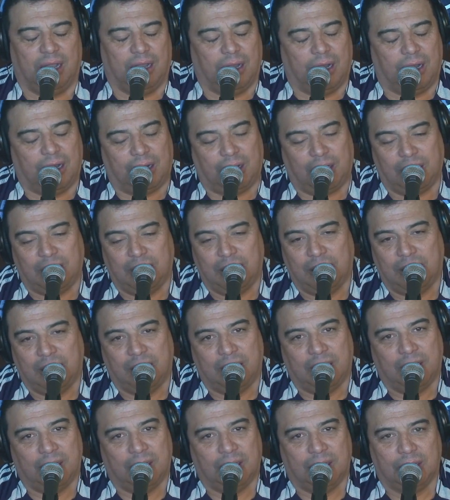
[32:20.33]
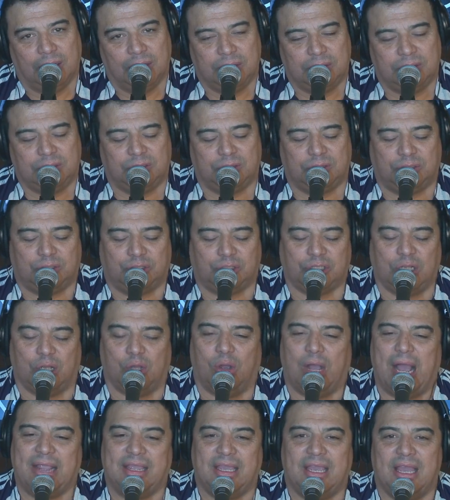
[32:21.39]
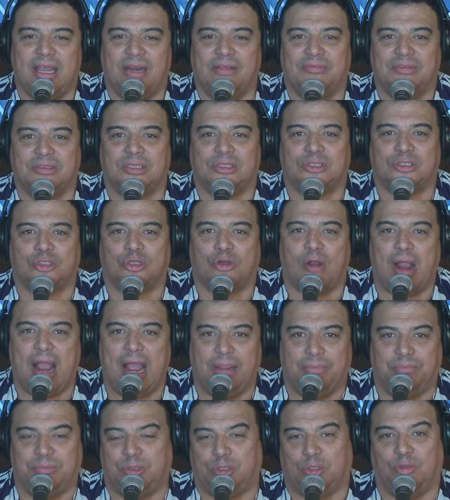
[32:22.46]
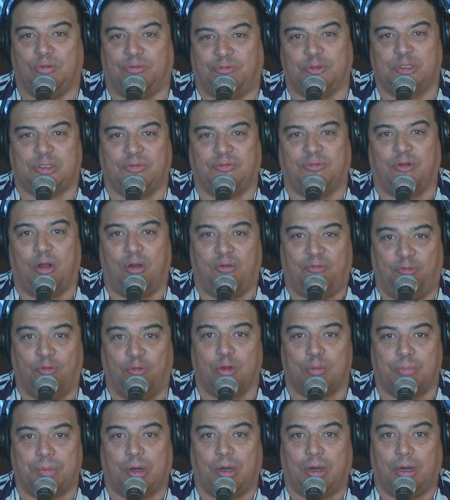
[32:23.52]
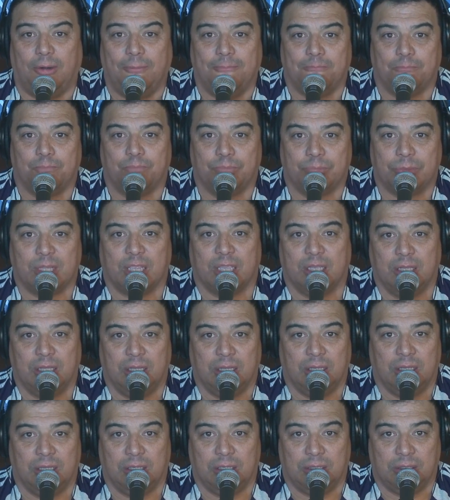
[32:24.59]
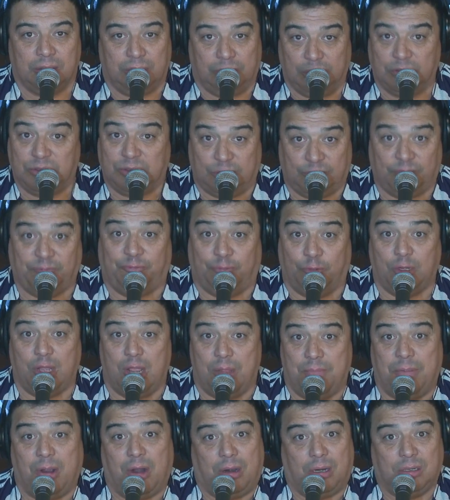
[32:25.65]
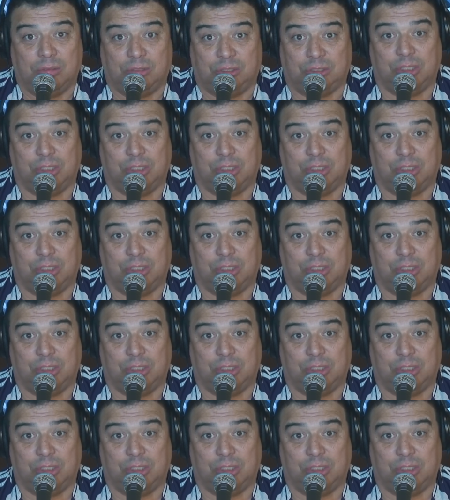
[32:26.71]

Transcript: Oh, so I can't even describe to you. First of all, full bar, full on bar.